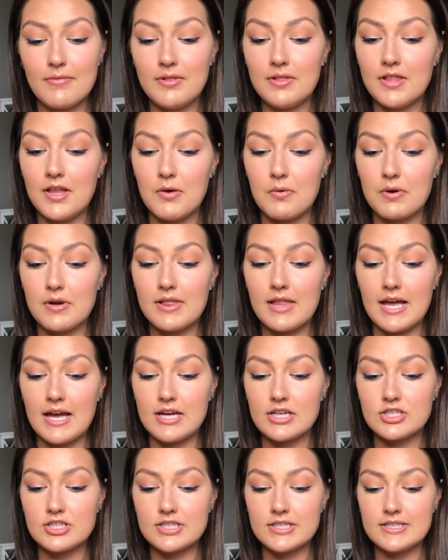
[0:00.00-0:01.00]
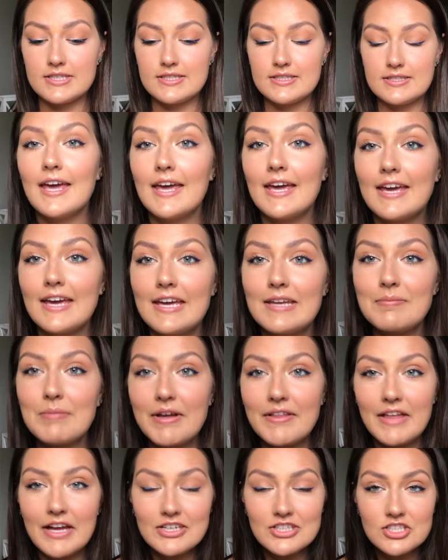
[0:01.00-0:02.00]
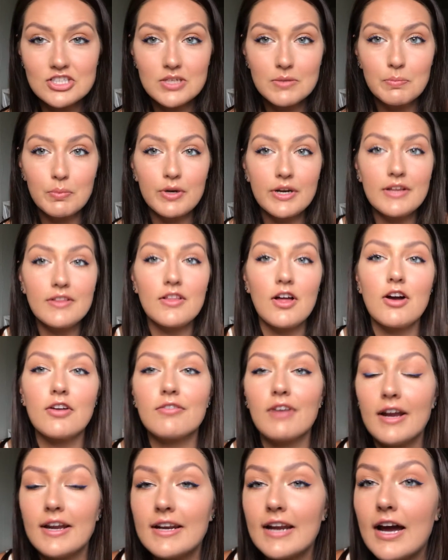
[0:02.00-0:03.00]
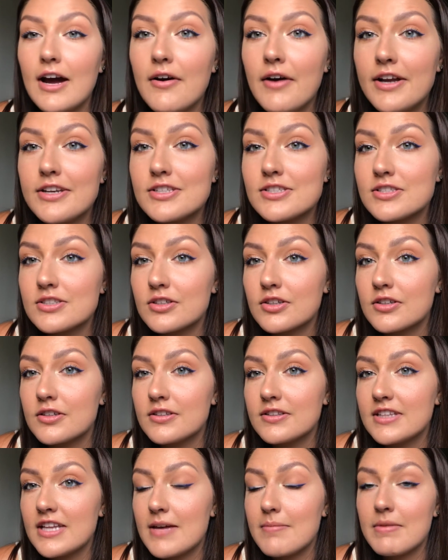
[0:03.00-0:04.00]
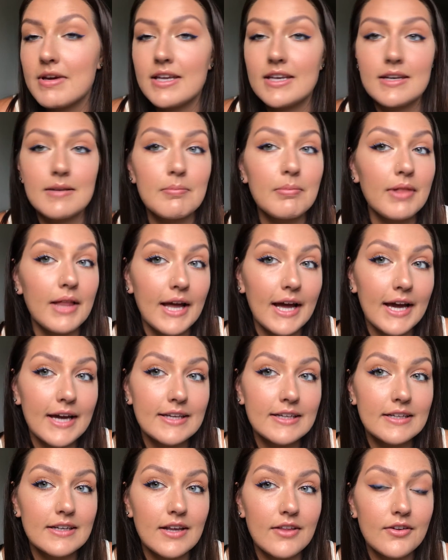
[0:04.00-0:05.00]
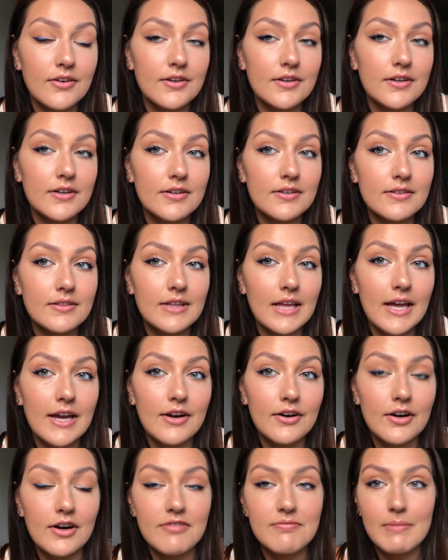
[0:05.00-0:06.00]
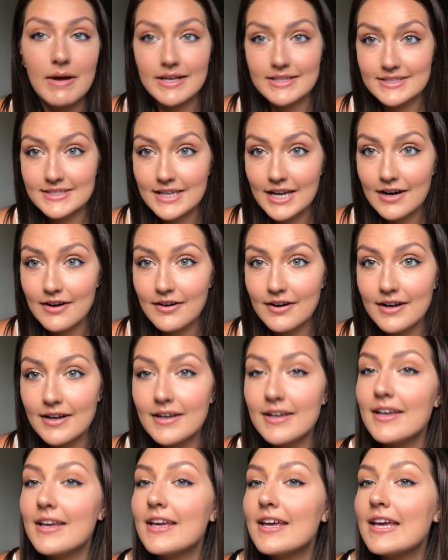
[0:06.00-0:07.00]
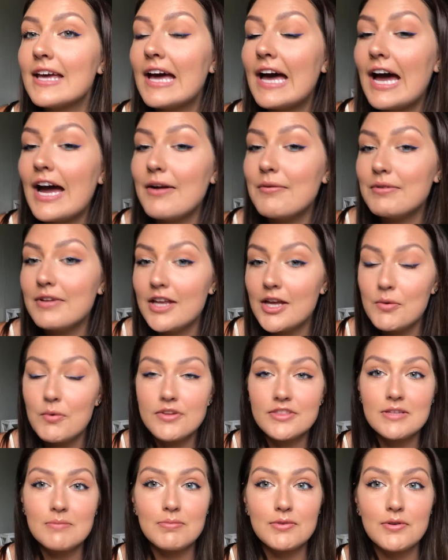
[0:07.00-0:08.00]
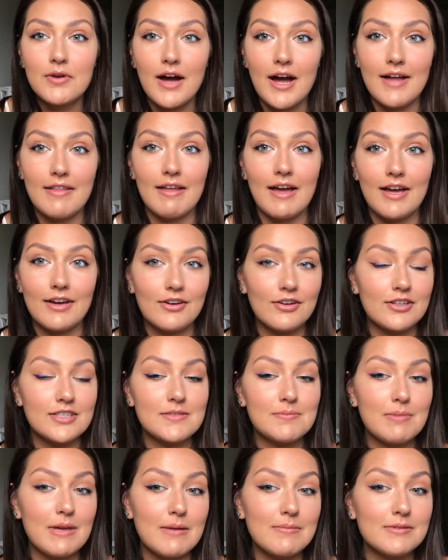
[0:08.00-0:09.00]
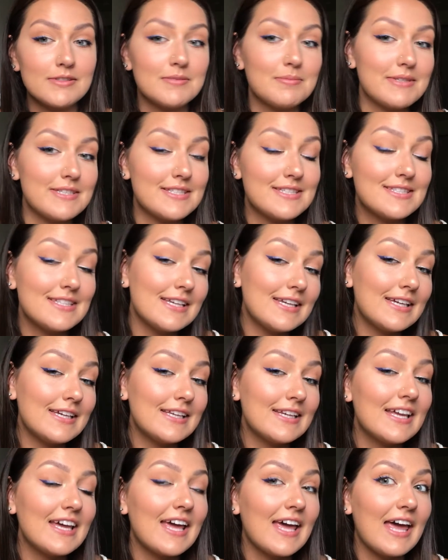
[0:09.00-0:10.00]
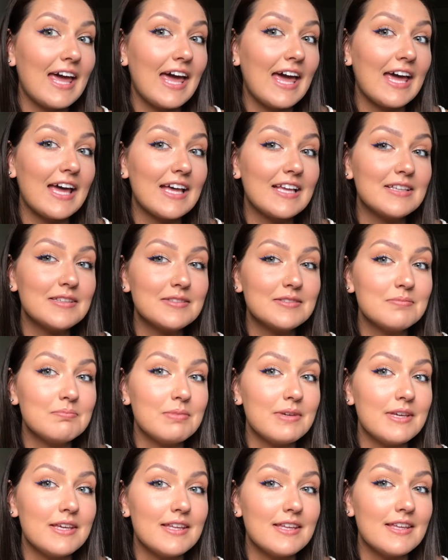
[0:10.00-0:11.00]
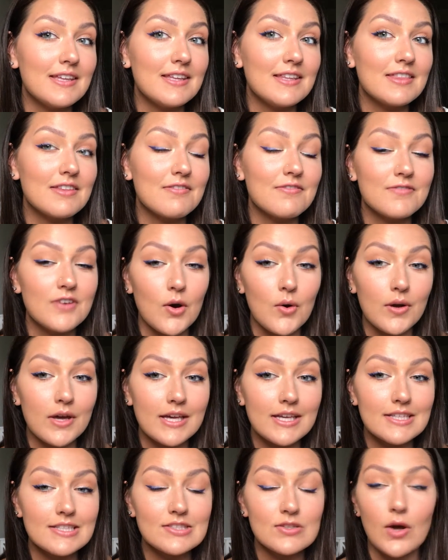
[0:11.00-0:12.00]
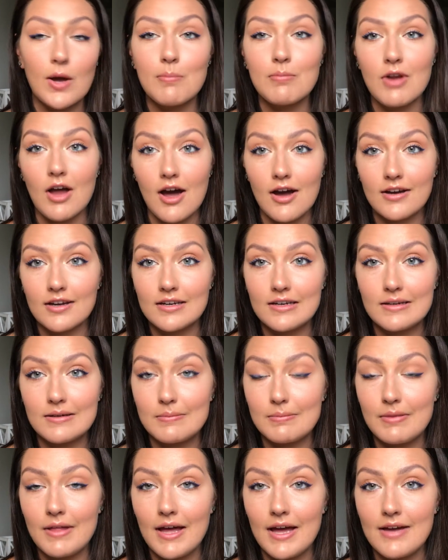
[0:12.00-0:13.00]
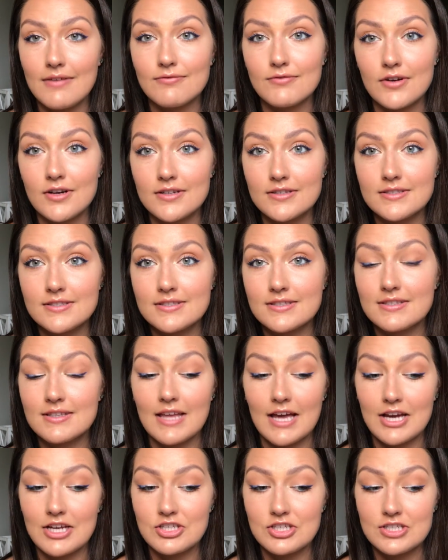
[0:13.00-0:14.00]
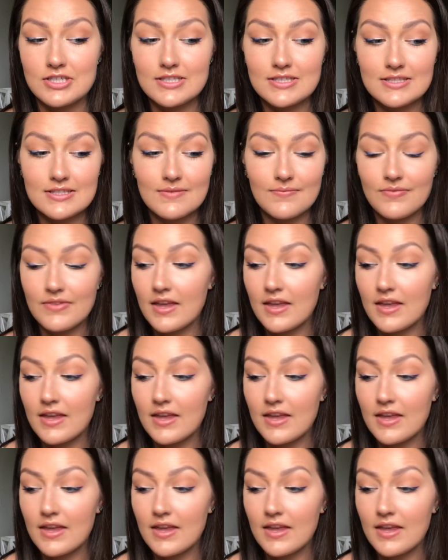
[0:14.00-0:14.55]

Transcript: lower lashes. And my lashes are pretty long right now. I just curled them and applied another layer of mascara. I really want the blue eyeliner to be able to be seen and be the focus, so I'm not going to apply false lashes.